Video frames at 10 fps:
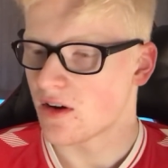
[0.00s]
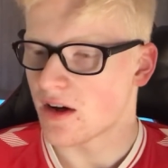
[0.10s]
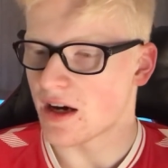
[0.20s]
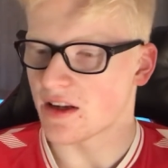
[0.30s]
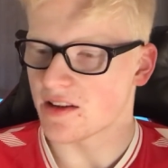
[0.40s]

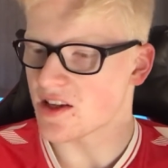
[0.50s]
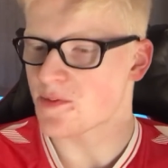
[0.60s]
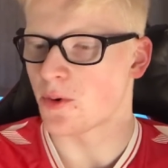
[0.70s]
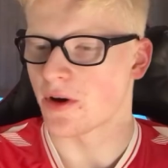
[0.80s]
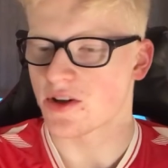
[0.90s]
And at this
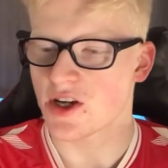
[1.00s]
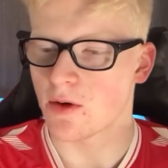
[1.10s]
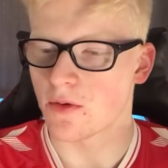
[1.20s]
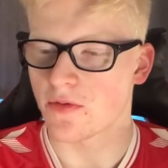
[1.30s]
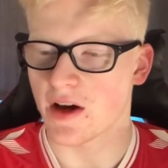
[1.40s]
point,
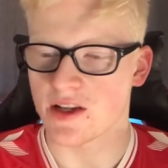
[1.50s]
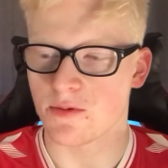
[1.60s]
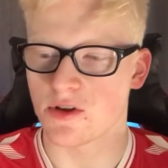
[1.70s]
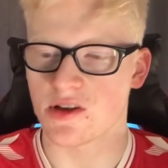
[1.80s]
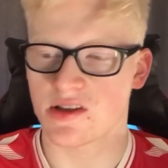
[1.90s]
Charlton fans
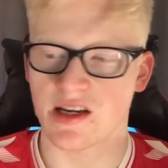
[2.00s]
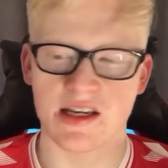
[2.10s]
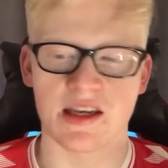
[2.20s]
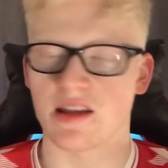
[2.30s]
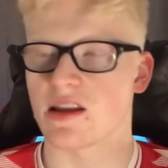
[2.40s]
were just
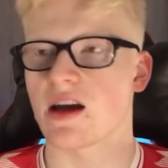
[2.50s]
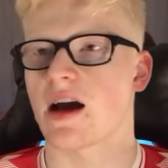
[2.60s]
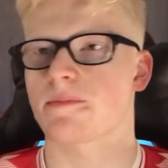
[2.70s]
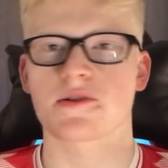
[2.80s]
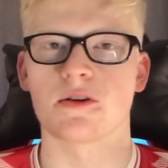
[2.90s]
taking the
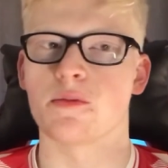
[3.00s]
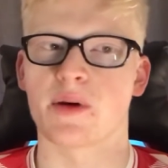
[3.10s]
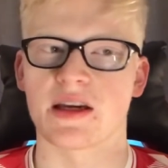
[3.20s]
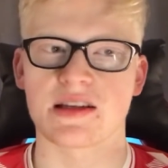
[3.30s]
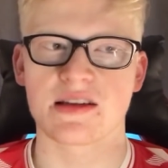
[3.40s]
absolute
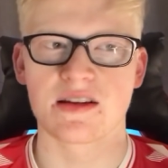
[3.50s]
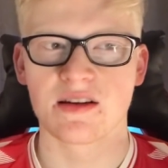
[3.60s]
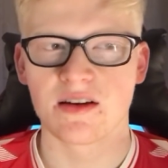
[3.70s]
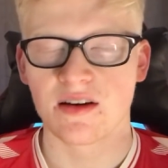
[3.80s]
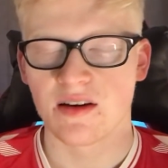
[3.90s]
piss.
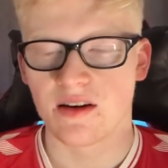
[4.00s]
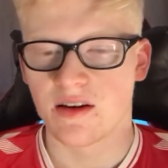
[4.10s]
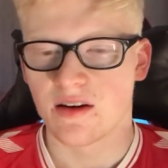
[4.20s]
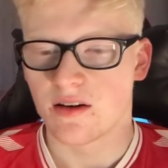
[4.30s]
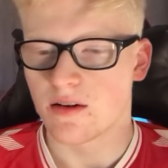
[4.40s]

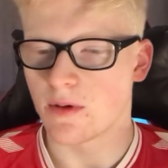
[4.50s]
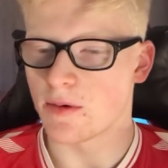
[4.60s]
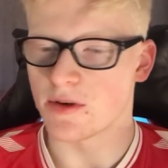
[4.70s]
We were